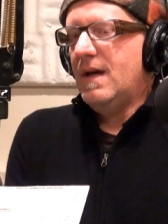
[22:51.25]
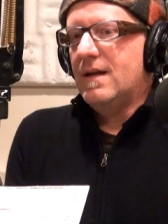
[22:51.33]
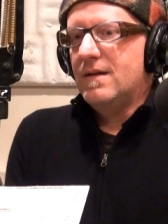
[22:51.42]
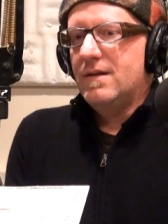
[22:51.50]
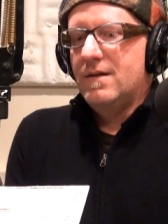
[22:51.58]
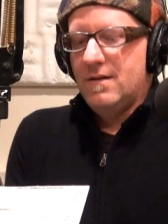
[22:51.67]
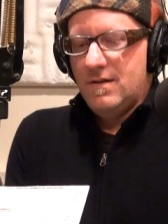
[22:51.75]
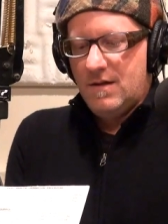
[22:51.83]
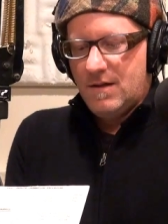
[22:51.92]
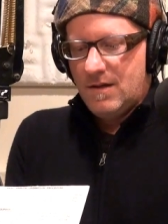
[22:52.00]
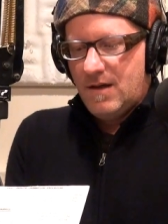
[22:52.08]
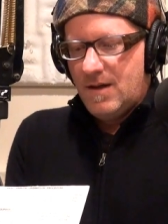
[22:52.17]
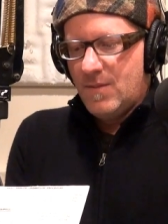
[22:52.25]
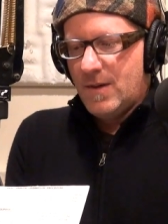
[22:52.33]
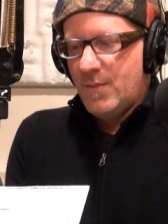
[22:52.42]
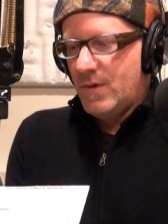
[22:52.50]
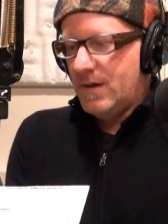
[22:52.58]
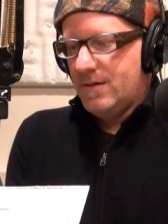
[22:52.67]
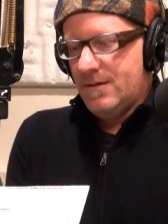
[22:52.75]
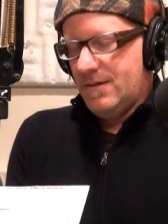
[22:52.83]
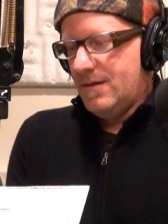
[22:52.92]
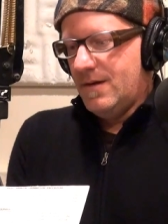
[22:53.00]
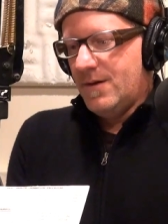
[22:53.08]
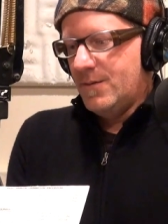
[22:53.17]
and and came up
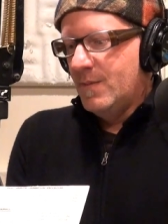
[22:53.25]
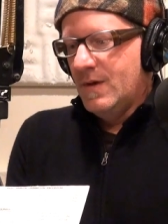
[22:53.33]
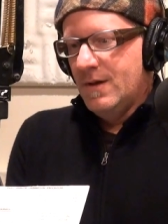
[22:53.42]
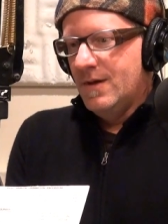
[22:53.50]
with you know